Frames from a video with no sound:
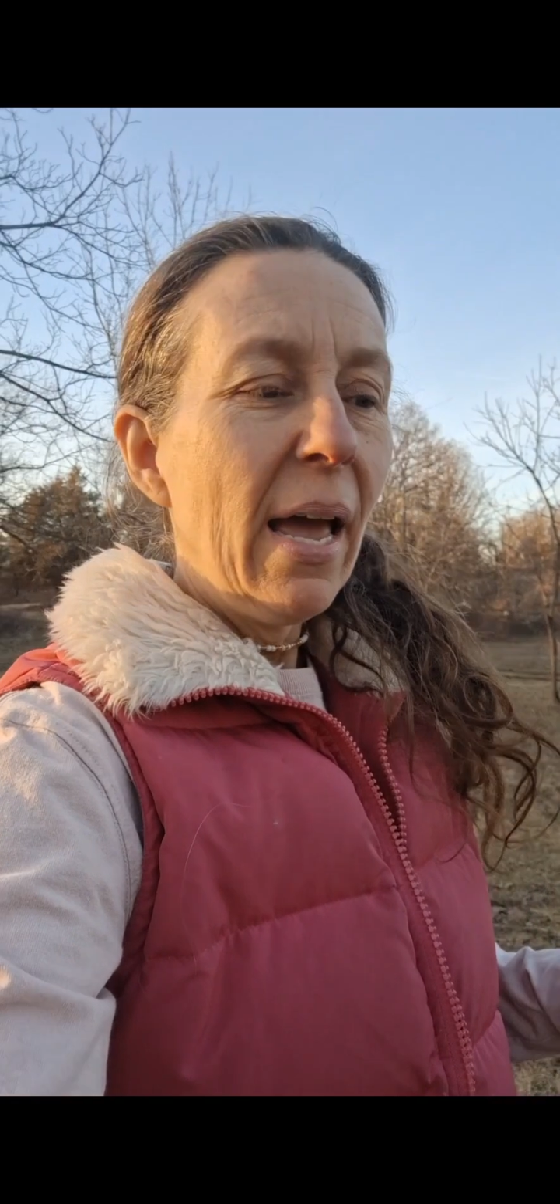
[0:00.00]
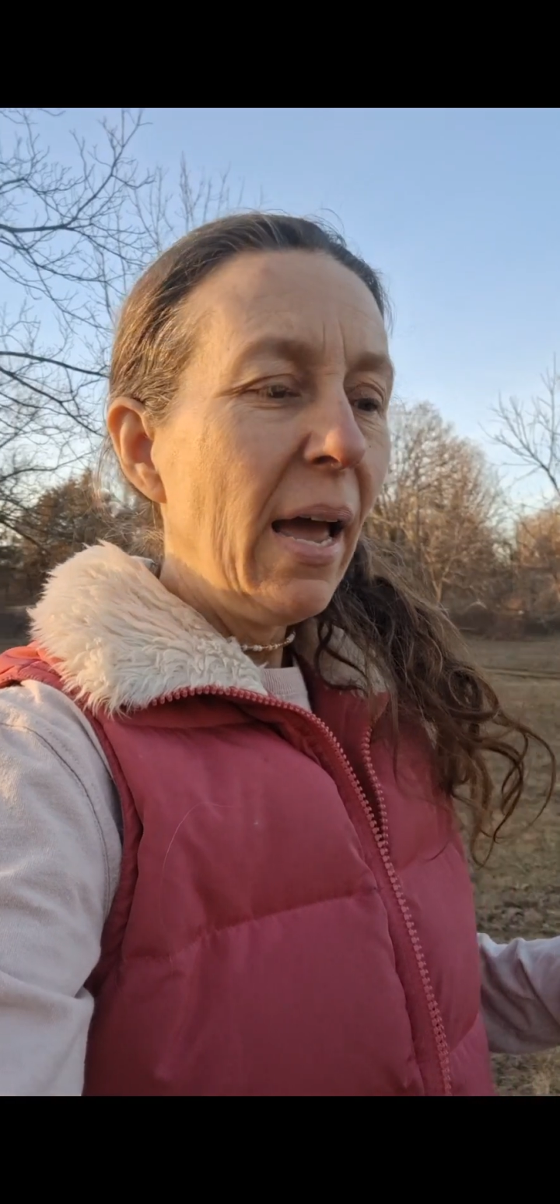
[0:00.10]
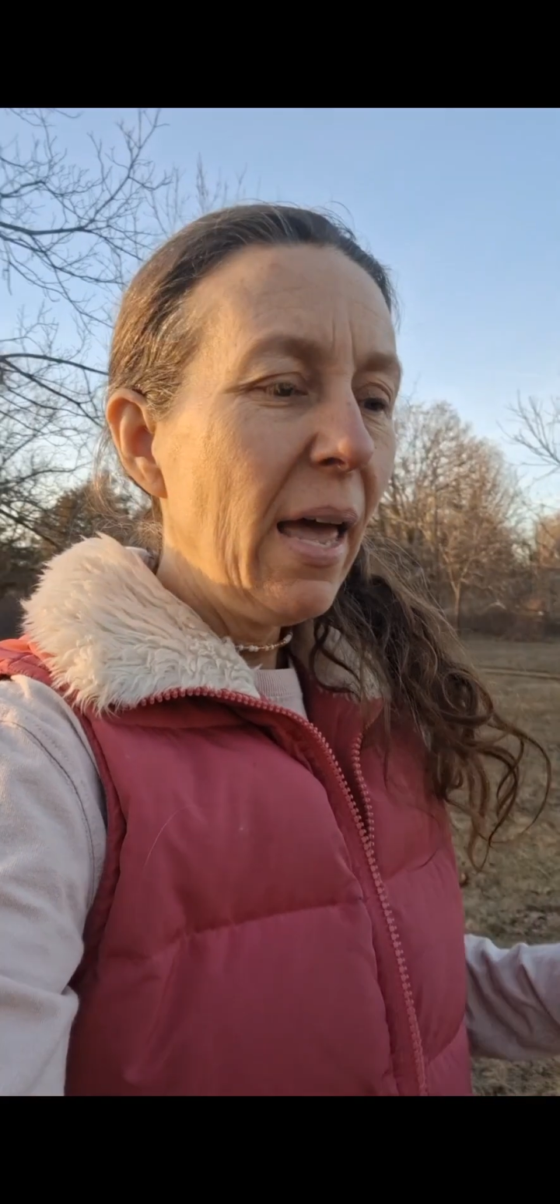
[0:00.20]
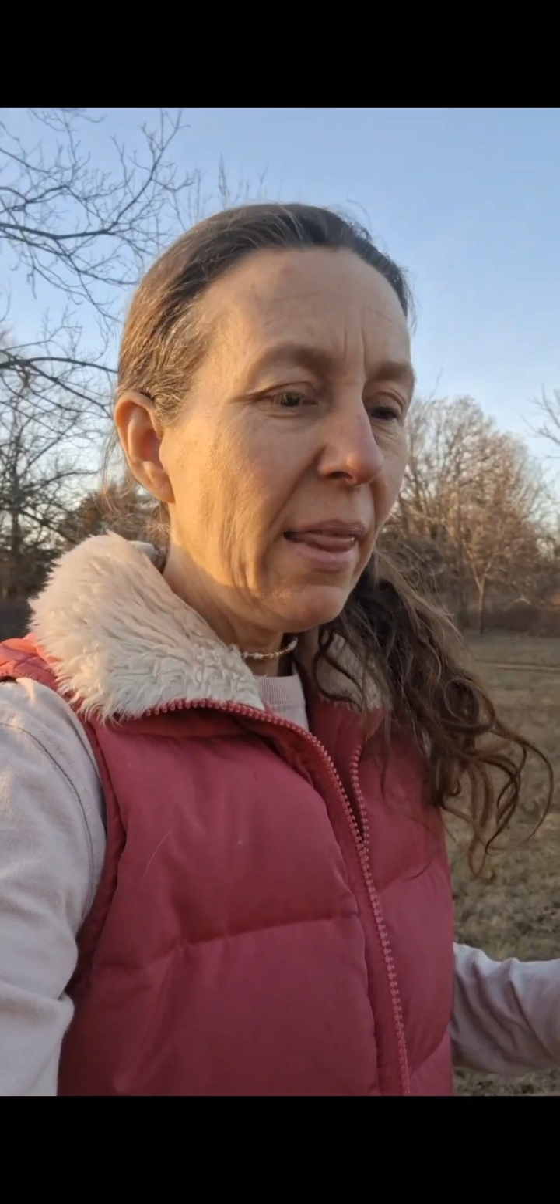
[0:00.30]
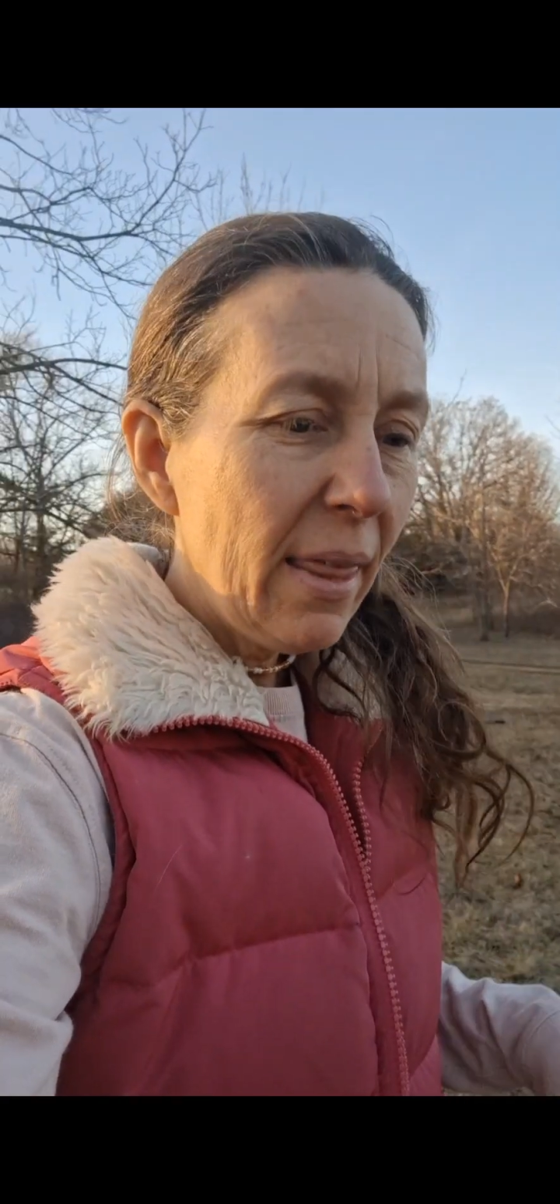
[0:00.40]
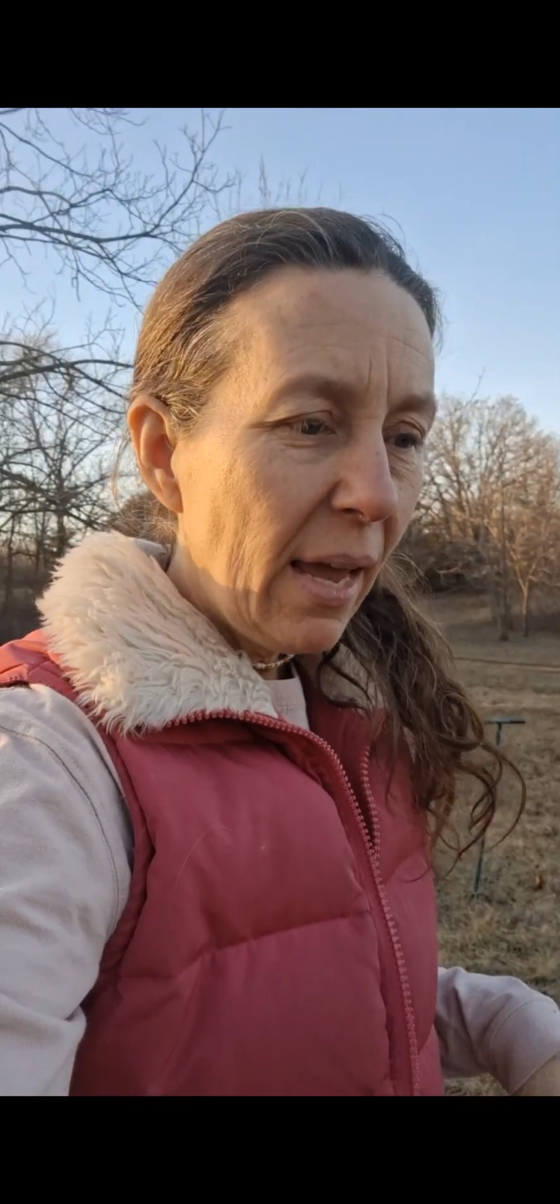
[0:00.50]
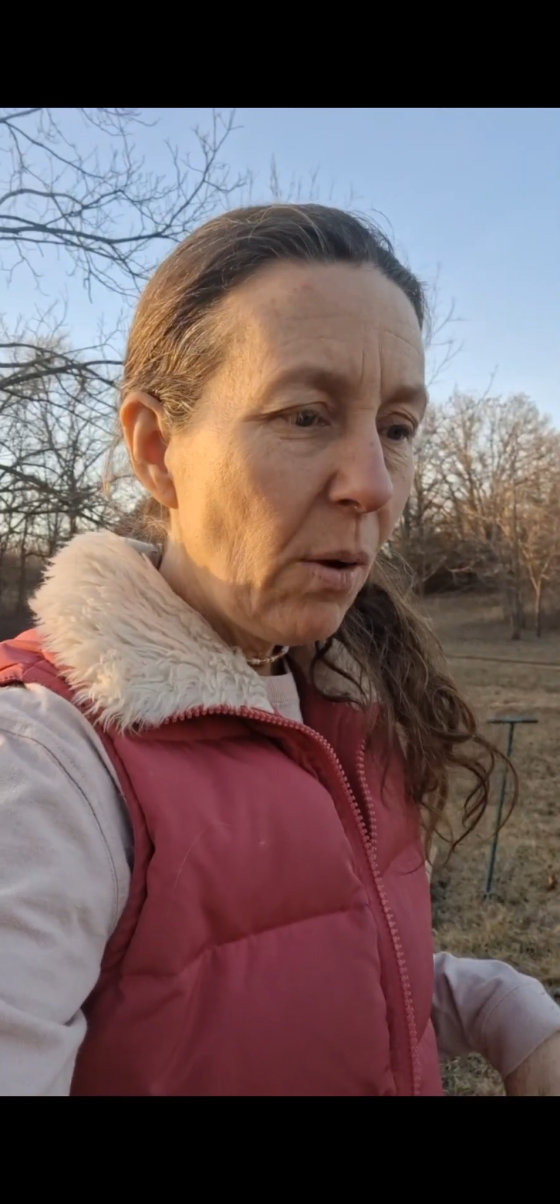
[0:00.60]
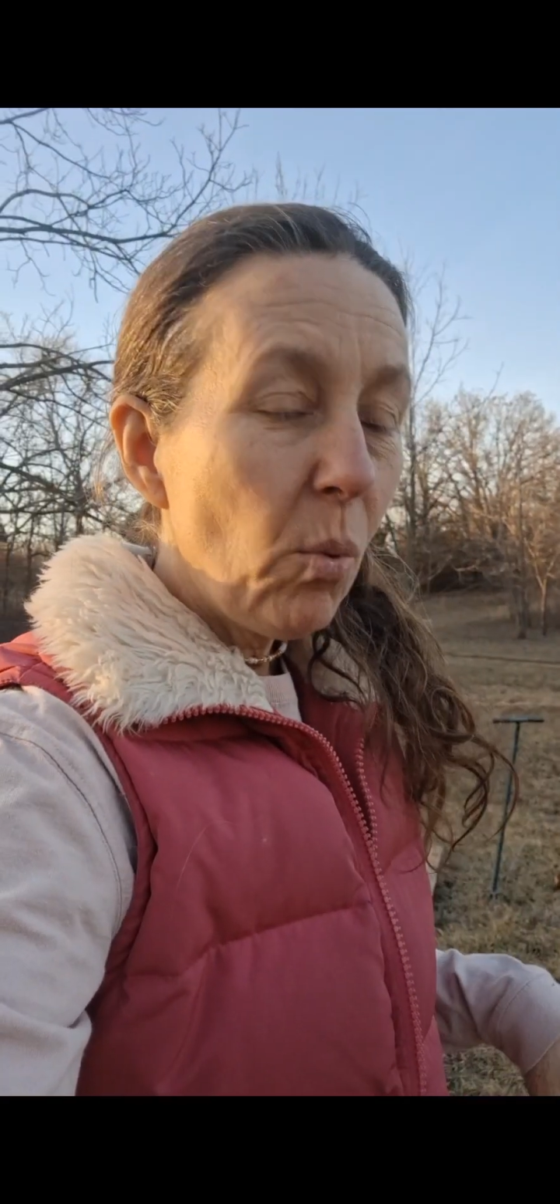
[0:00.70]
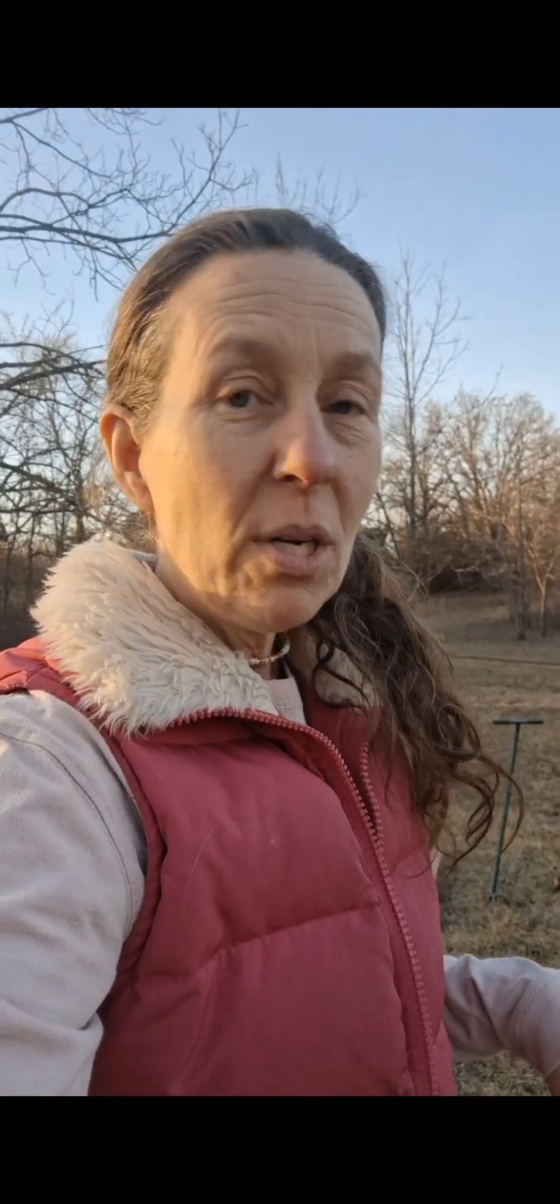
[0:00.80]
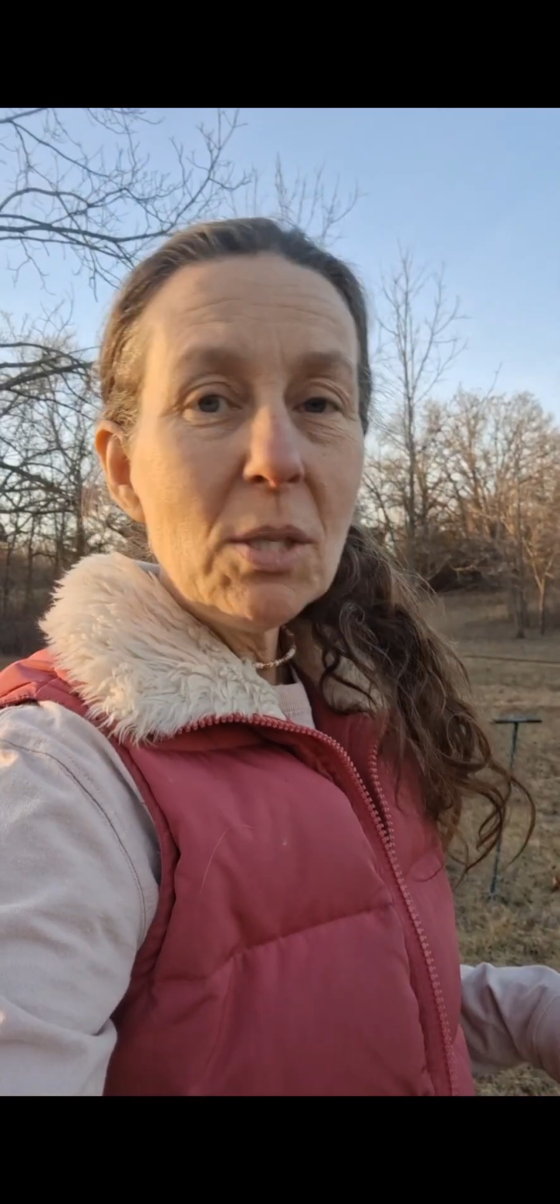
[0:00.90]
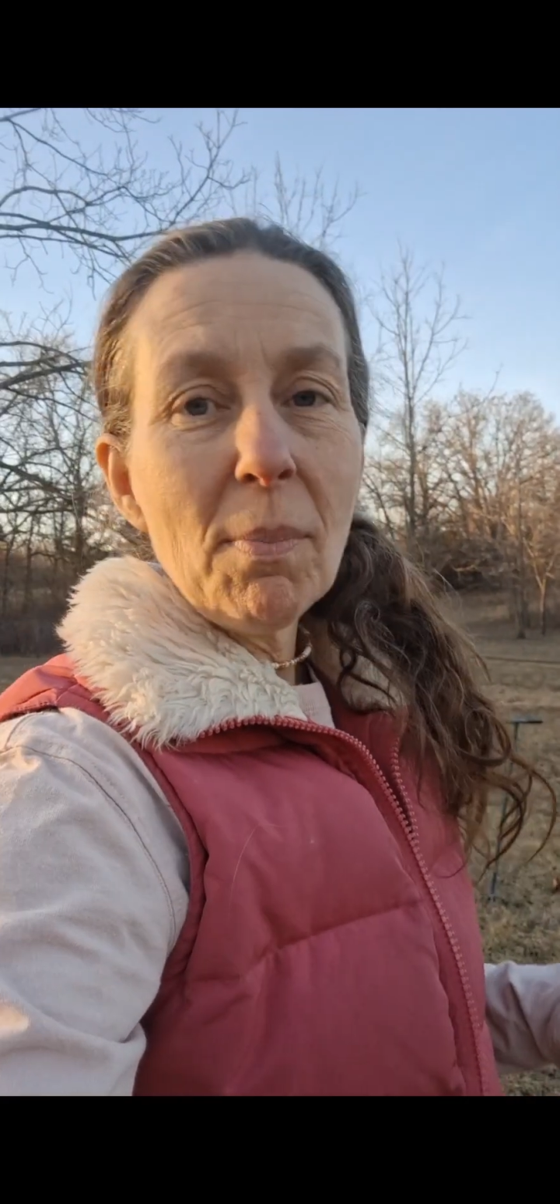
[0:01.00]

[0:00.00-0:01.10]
And then once